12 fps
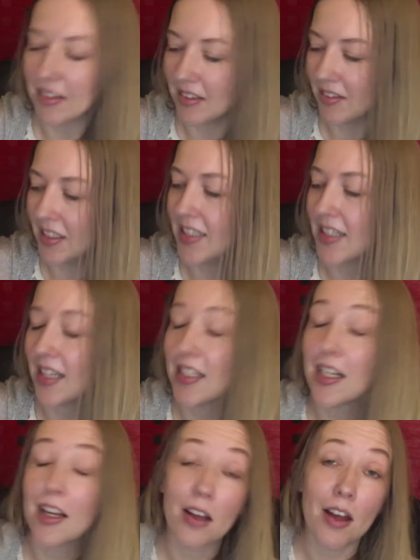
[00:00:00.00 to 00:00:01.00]
it's
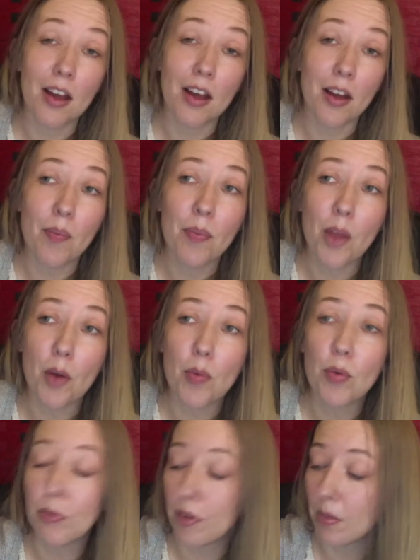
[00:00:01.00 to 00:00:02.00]
actually a
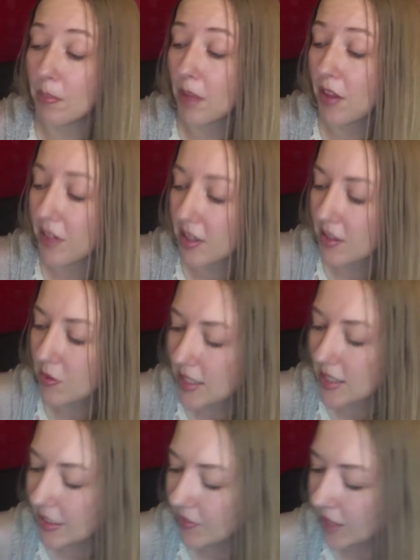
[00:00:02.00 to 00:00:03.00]
rune for abundance,
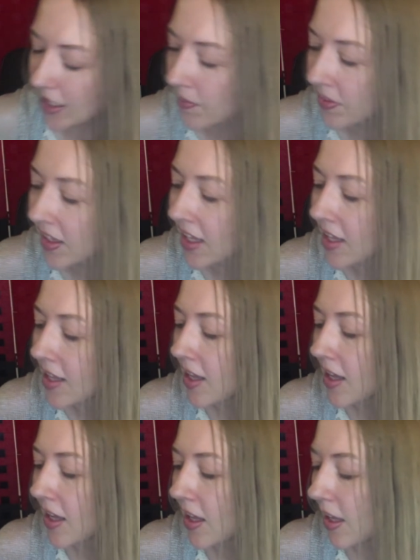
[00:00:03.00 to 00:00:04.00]
receiving.
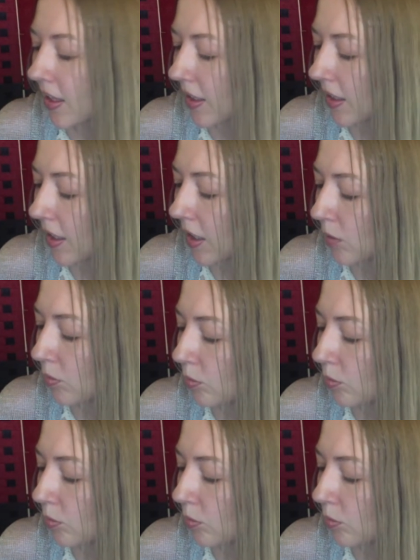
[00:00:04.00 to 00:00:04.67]
At